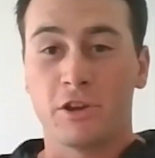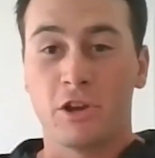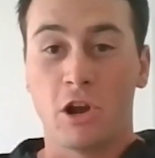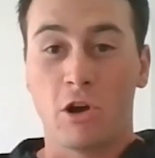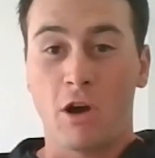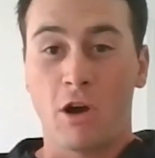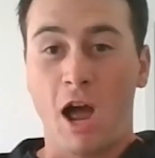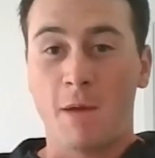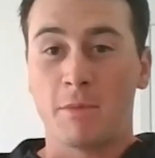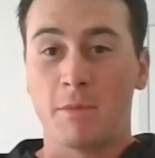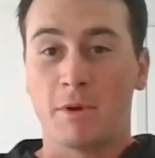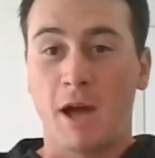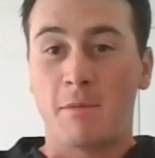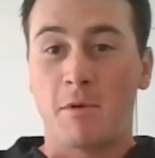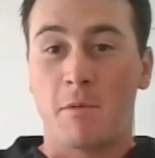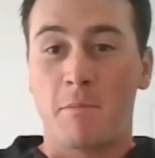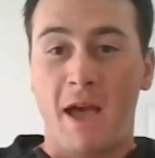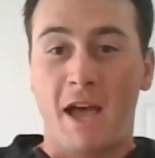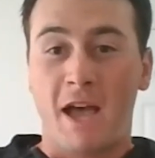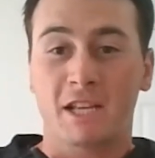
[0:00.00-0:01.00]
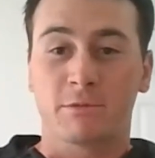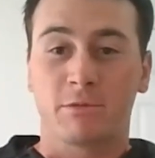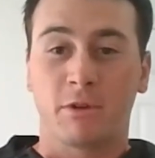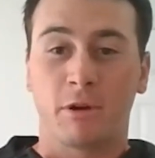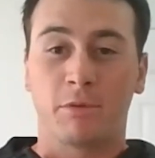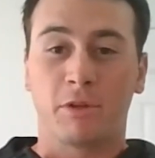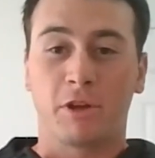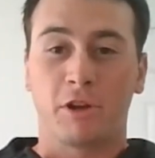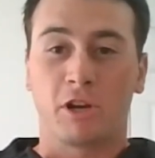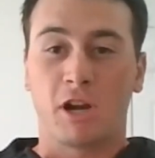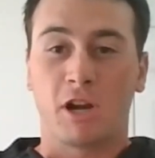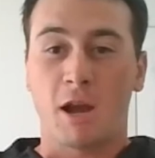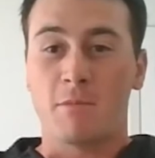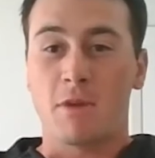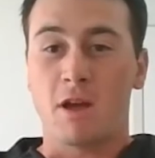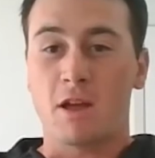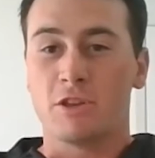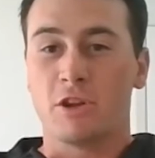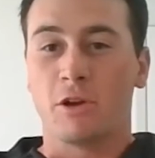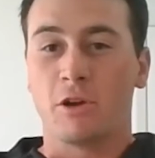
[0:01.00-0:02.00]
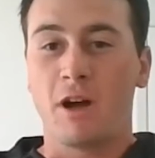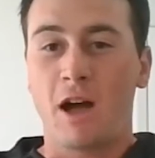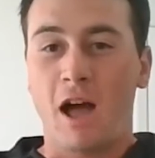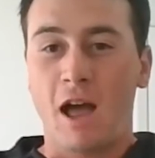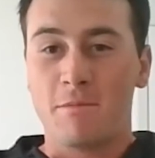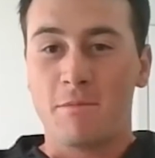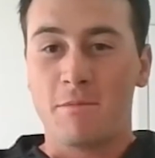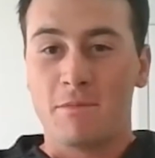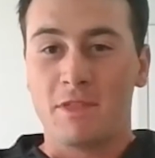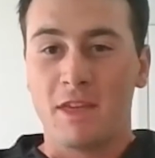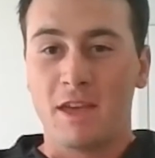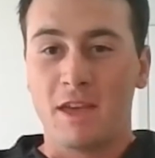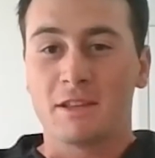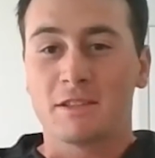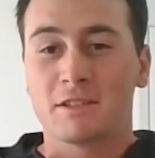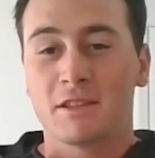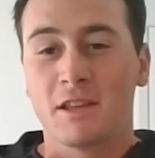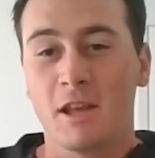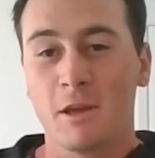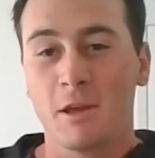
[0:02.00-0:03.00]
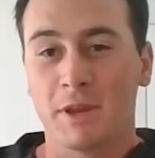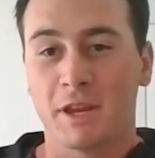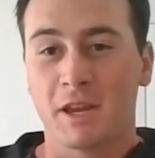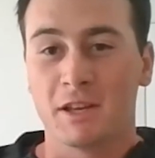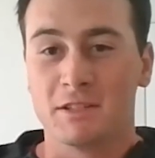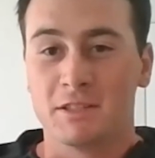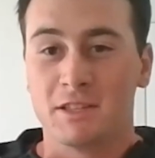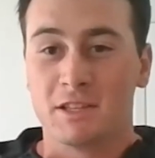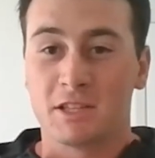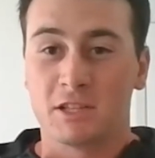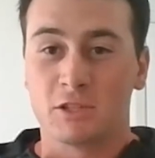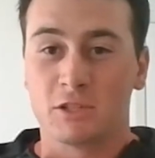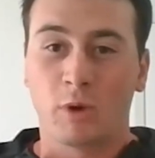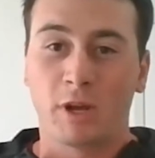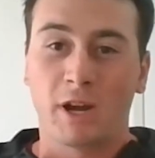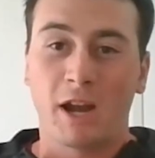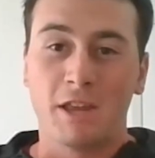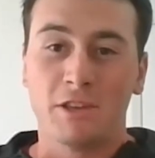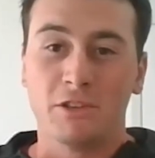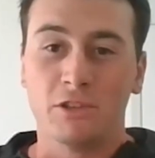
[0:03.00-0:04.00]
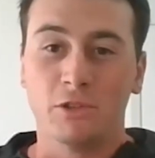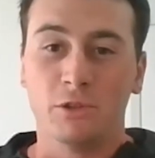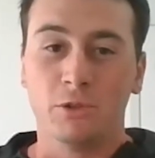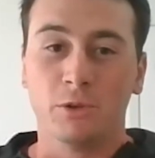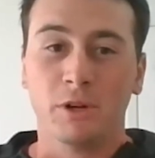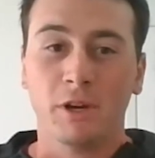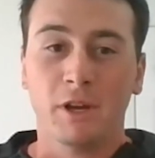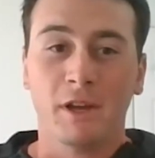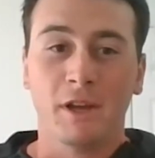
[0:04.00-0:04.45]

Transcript: I'm a basketball player, I'm this because this is what I do.